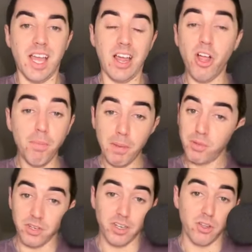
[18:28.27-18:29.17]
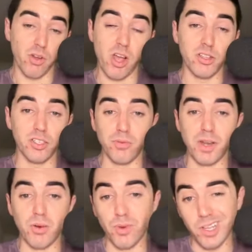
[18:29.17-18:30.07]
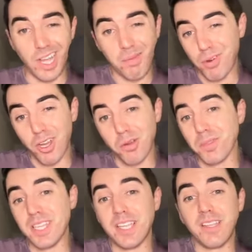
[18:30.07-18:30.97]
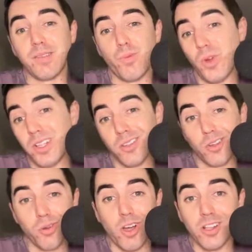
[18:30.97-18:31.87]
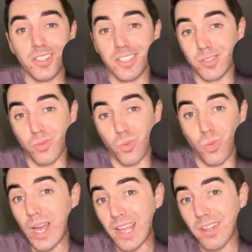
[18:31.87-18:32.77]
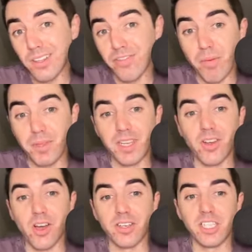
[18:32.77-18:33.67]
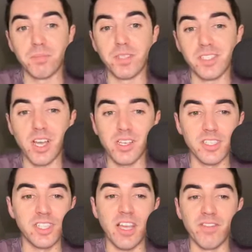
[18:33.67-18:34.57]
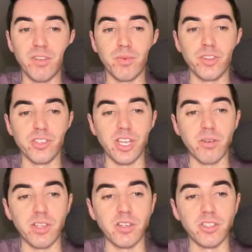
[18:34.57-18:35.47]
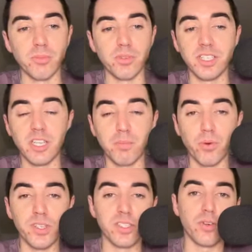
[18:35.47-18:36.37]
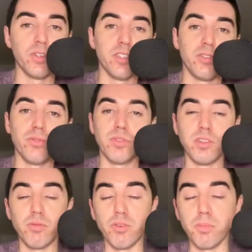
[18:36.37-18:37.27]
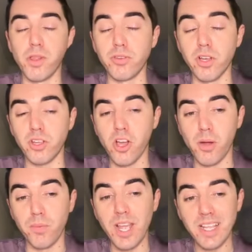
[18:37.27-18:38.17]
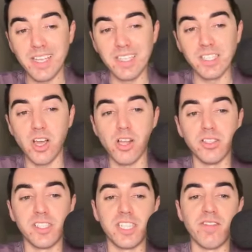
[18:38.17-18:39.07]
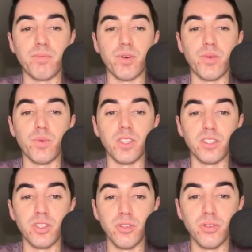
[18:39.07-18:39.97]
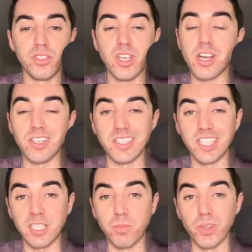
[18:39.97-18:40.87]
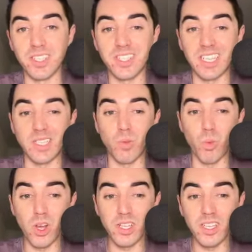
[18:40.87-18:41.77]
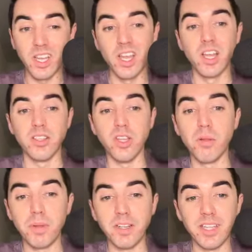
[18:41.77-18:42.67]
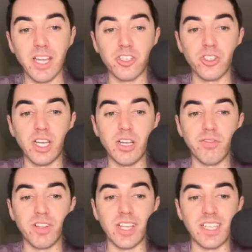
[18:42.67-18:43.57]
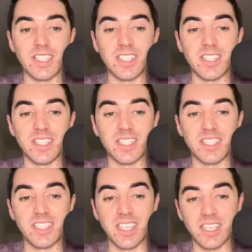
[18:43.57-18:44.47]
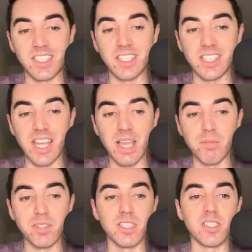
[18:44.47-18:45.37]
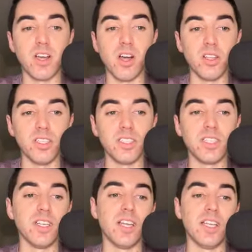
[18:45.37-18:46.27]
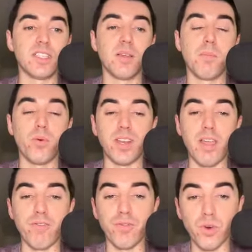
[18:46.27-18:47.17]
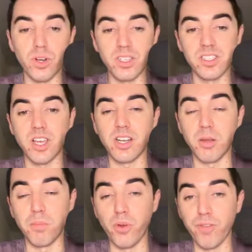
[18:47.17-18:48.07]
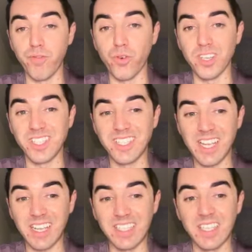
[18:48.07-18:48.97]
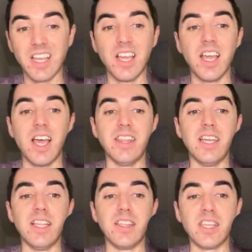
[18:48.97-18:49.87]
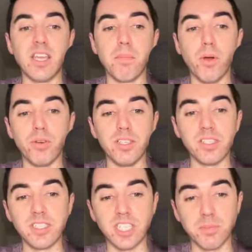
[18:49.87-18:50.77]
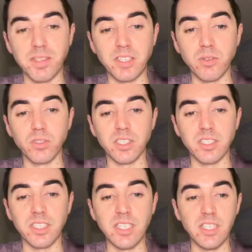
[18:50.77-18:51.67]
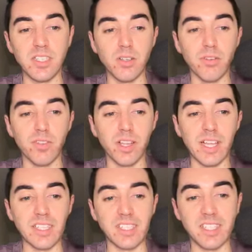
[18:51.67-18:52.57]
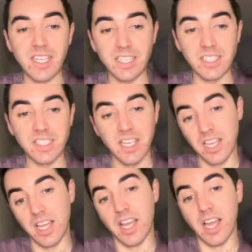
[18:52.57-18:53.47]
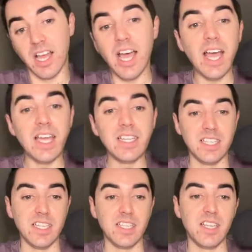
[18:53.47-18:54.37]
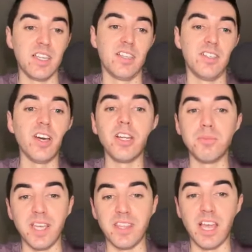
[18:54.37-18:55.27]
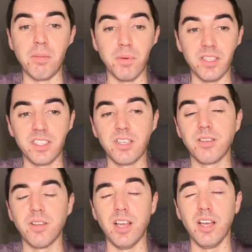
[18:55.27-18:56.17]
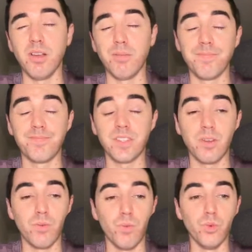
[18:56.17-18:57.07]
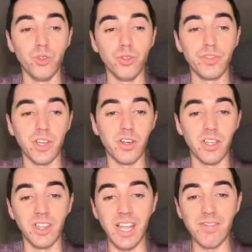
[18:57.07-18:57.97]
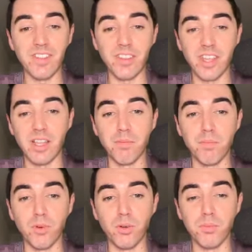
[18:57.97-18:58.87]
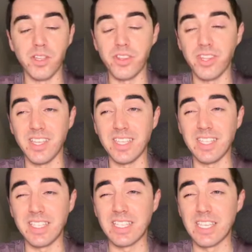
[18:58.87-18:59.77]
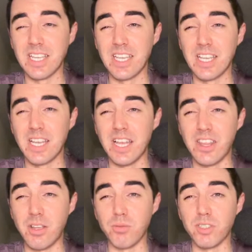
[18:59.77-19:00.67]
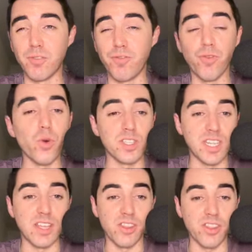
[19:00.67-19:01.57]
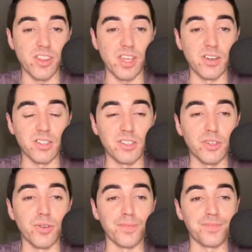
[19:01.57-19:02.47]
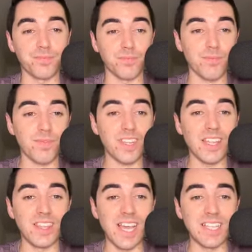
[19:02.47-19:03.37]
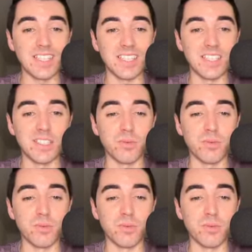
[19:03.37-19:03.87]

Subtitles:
A lot of people are going to go Haaland no matter what. I probably will go Haaland as well, if I'm being honest. But Saka is definitely worth a shout here. So predicted points, according to the rotoballer.com rankings, Haaland 7.12, Saka 6.61. Non-penalty XGI over the last 6 games is Haaland at 0.84, Saka 0.46. And then the opponent's expected goals conceded over the last 6. I did not update that, but Wolves are 11th and Bournemouth is, I think it was 14th there. So that is